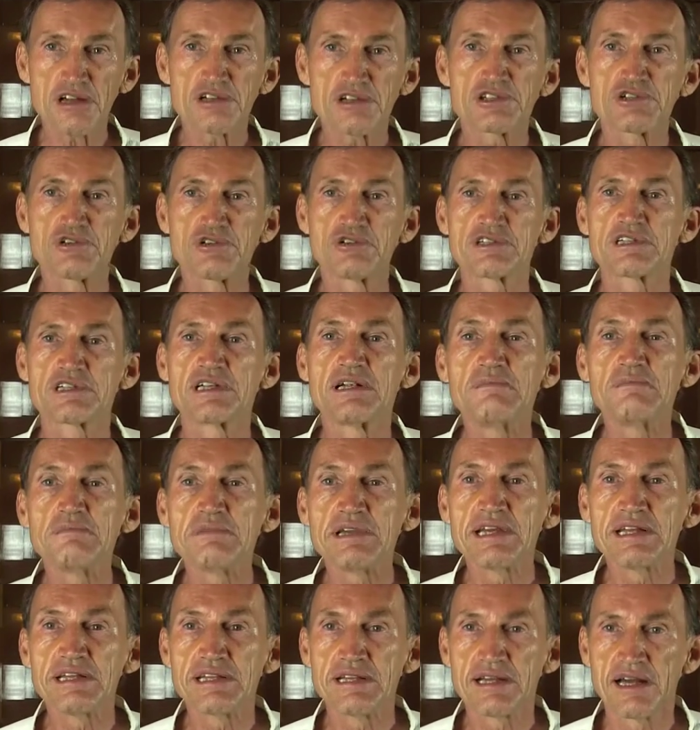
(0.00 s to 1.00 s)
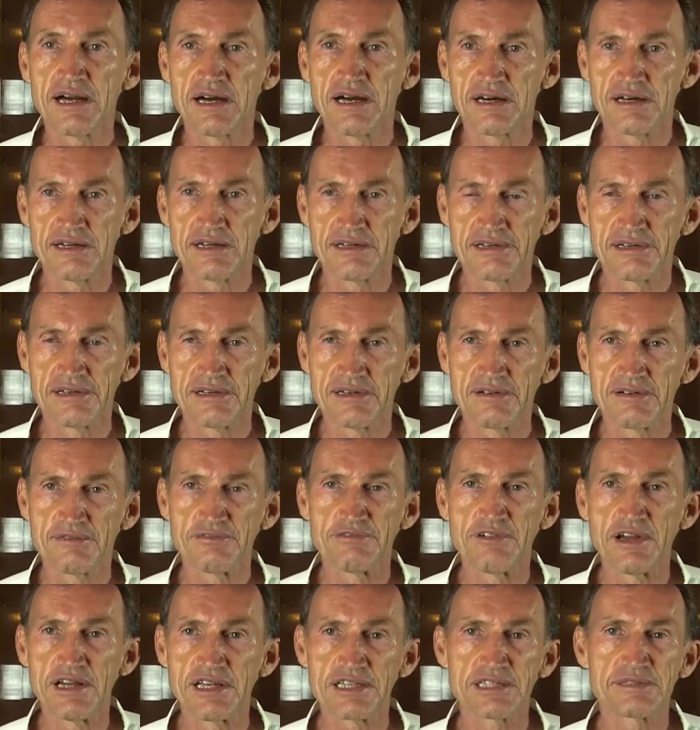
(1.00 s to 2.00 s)
social media,
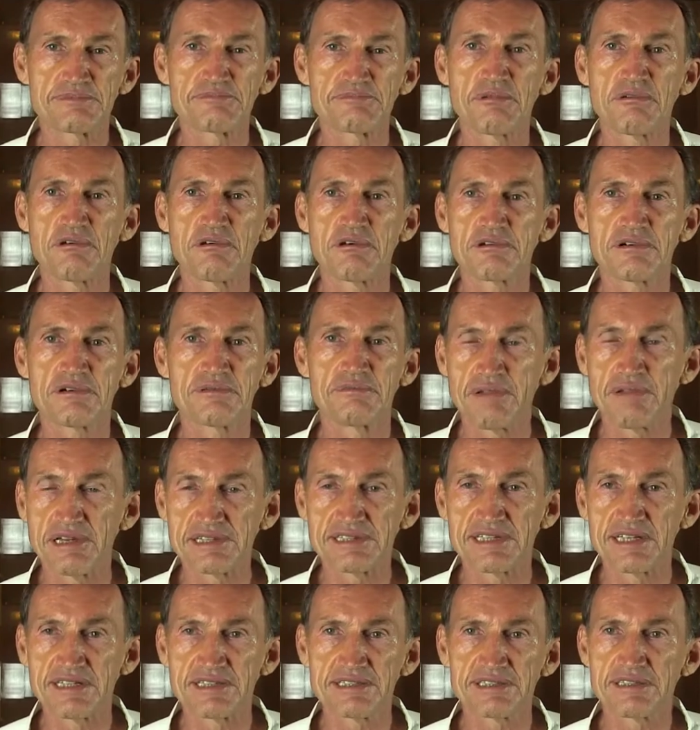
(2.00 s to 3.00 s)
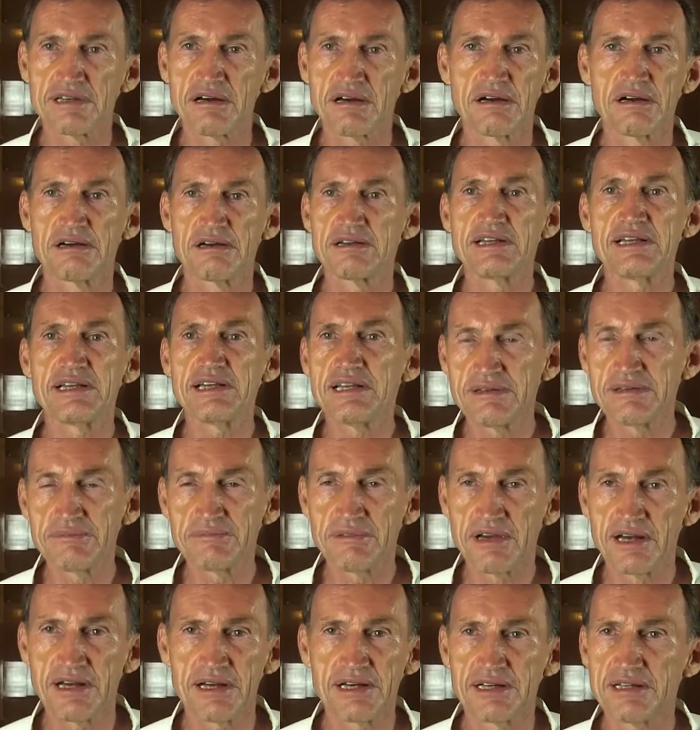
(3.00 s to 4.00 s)
Facebook, Messenger,
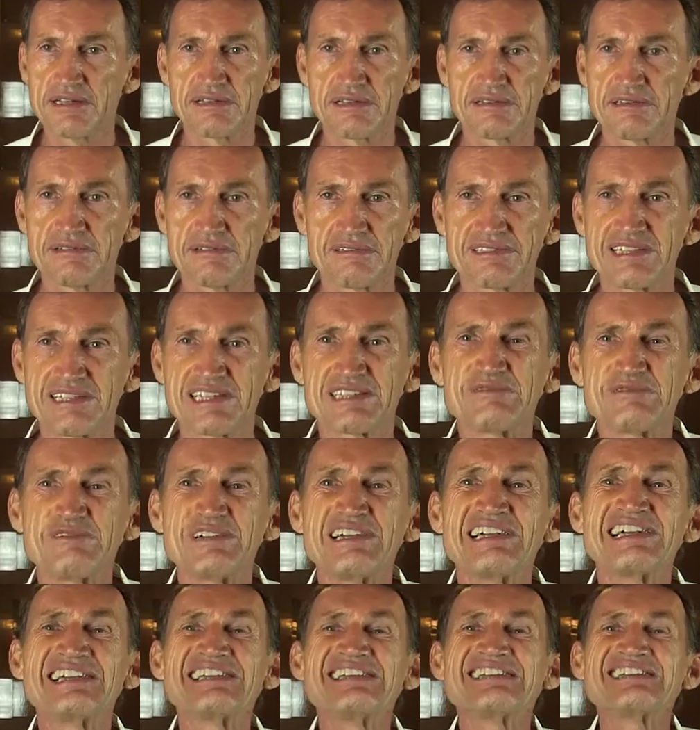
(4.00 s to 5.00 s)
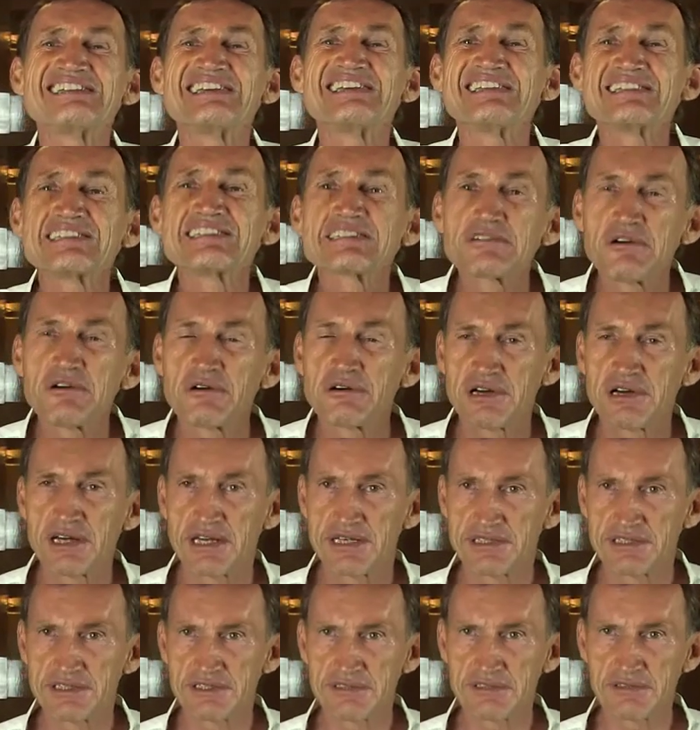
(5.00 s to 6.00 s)
email. This will
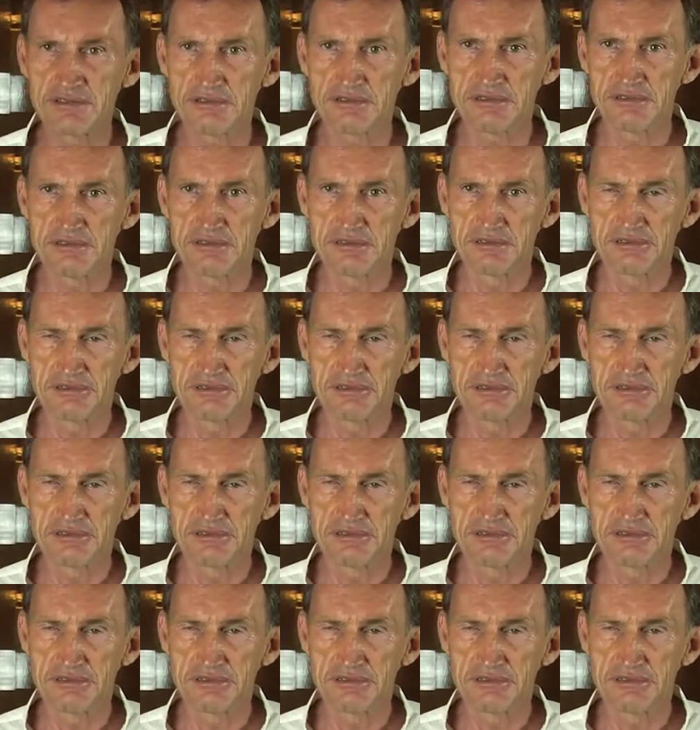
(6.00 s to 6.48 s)
discourage you.